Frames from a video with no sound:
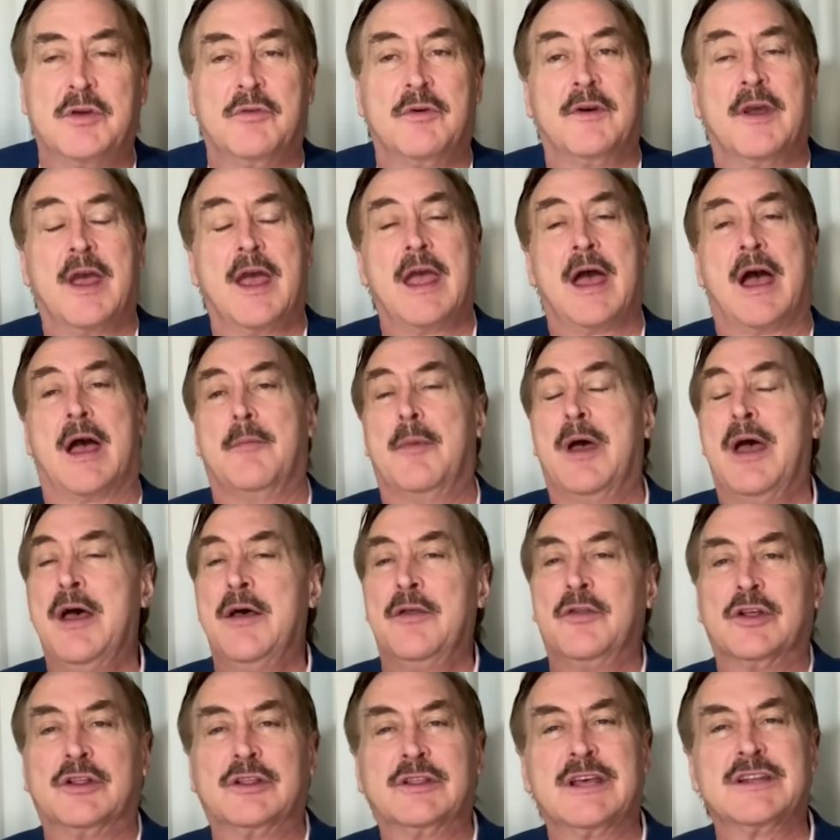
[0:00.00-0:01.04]
The
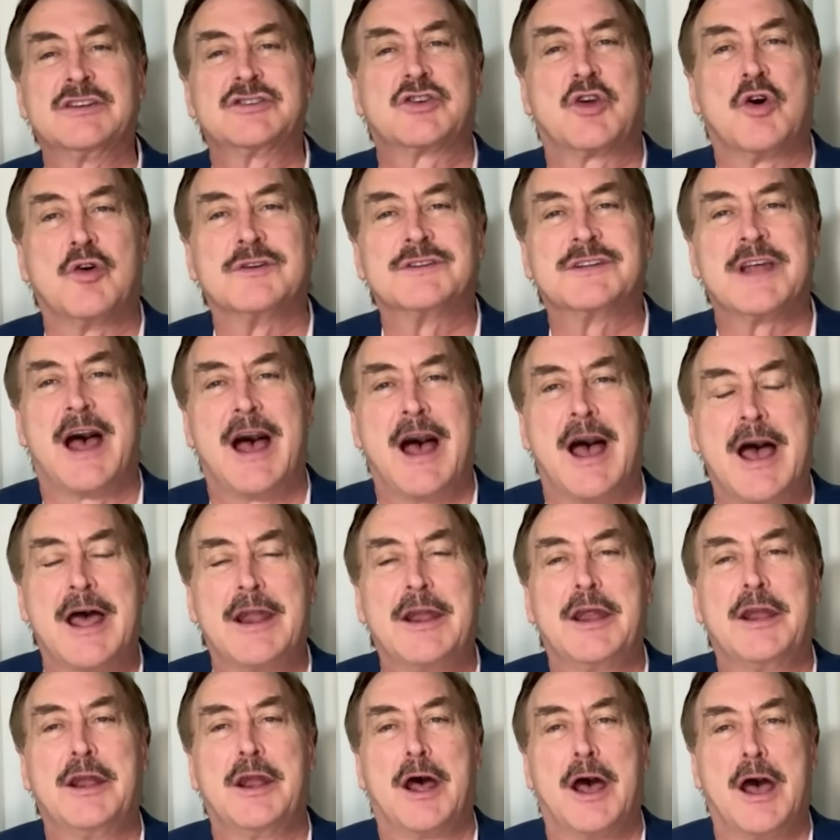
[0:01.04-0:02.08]
list goes
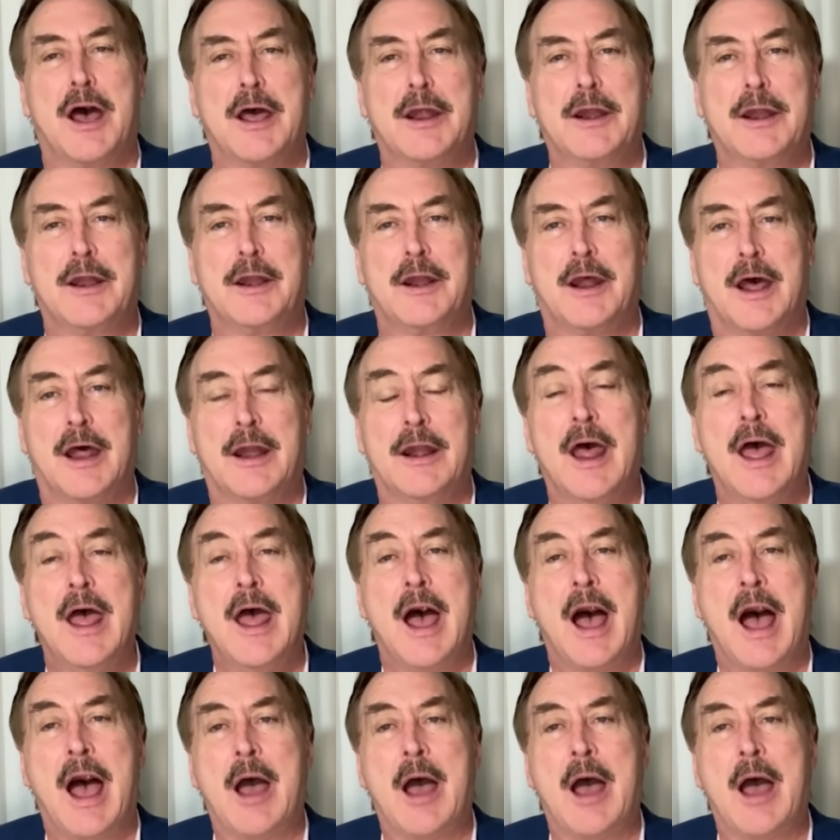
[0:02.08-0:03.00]
on and on and on.